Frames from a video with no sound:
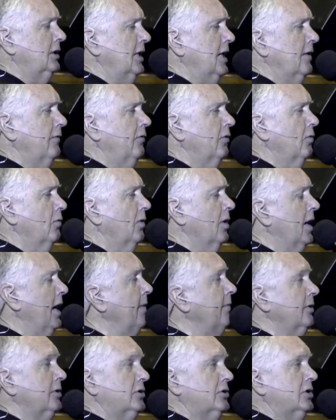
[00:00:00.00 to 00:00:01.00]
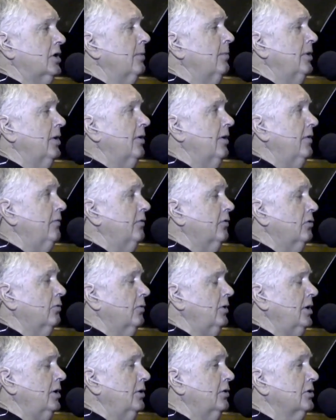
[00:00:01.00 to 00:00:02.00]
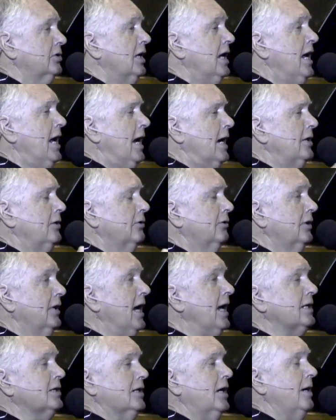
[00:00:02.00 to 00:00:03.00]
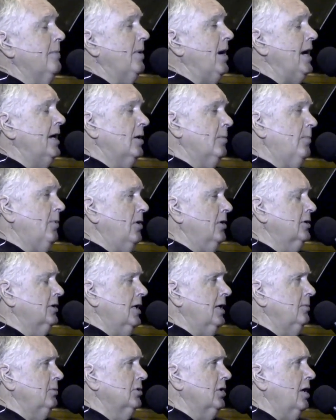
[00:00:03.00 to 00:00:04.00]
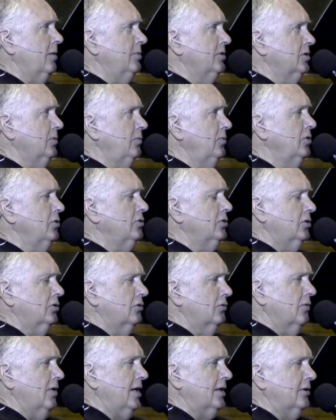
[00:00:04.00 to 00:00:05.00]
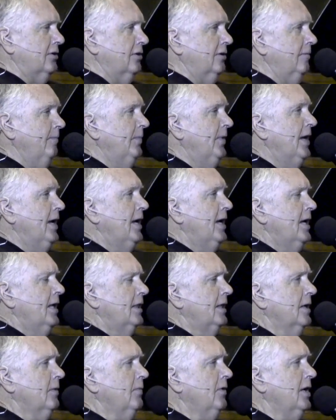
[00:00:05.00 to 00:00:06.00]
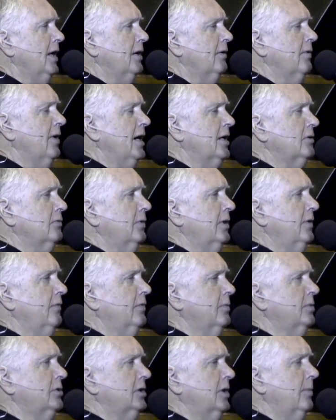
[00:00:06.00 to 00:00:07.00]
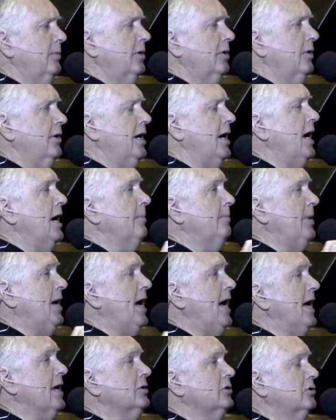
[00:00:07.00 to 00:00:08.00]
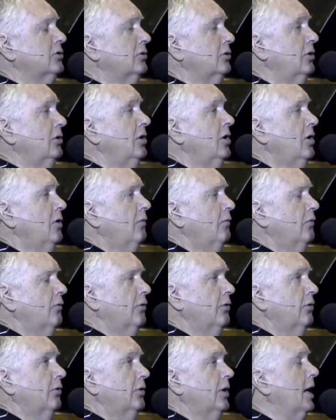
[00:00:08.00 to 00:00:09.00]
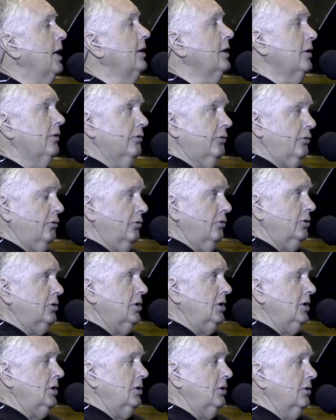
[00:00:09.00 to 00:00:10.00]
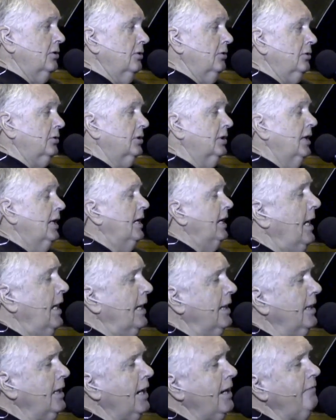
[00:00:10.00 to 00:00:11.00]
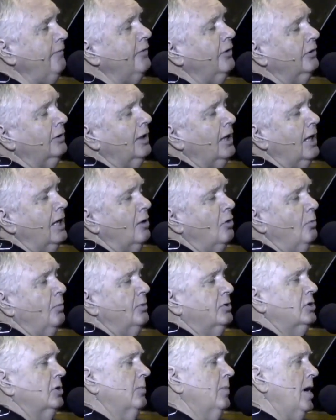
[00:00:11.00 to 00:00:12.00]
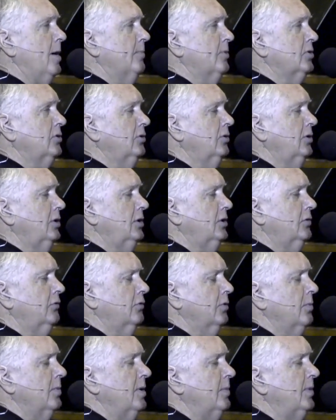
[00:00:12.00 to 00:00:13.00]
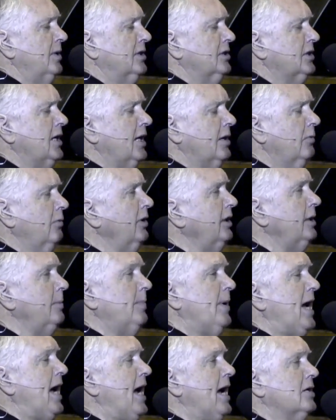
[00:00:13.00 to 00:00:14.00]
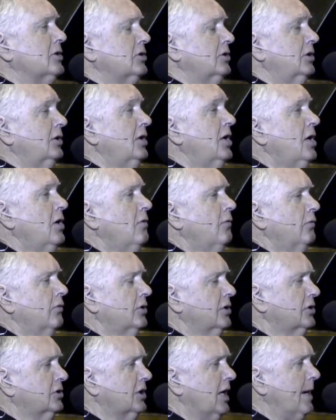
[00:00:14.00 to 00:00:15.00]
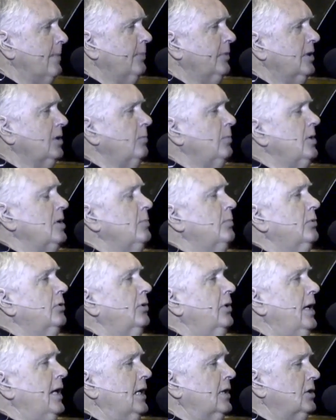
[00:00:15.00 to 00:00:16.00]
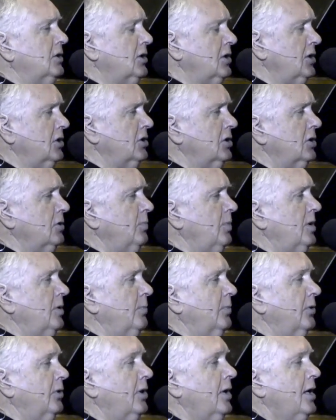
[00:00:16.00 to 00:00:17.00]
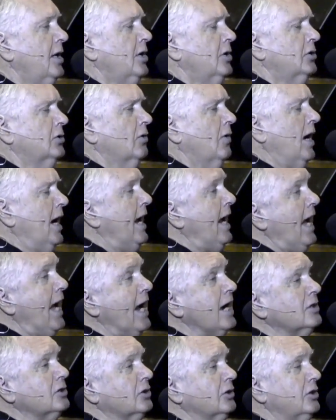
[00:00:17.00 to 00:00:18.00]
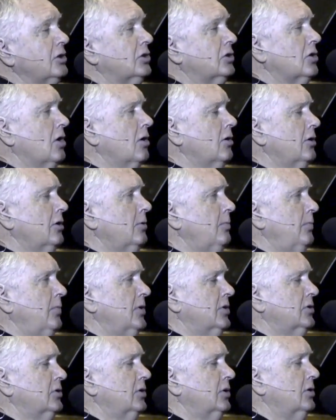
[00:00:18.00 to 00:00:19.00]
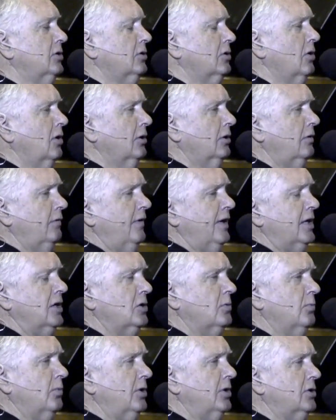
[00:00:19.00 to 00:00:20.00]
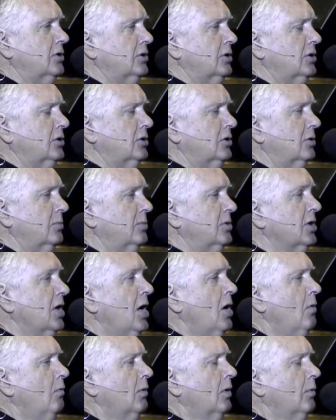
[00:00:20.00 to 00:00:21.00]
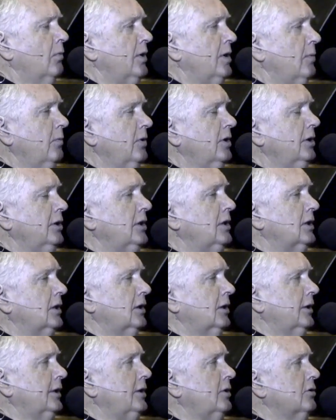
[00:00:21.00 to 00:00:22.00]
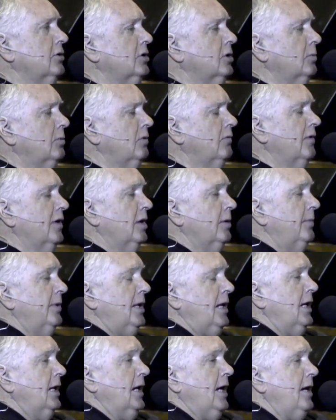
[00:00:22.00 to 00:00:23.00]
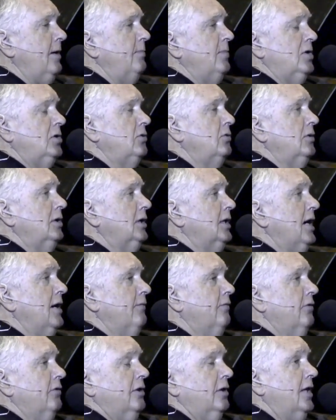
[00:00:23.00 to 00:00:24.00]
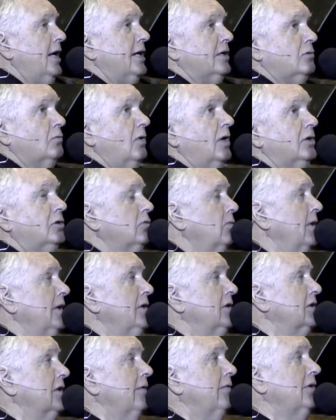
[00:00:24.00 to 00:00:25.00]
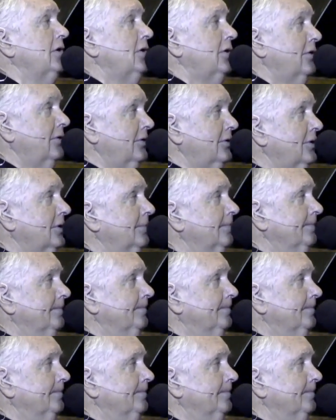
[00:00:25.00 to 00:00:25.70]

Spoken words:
Denver, where I went to seminary for 3 years, and during that time I had a part-time job as a music director. Then when I graduated from seminary, I pastored for another 13 years. And then I felt God opened some opportunities for me because I had a really passion for discipling people and teaching people. So I actually started a business called Advantage Point Systems, where we really did leadership development, and I've been doing that for the last, 27 years.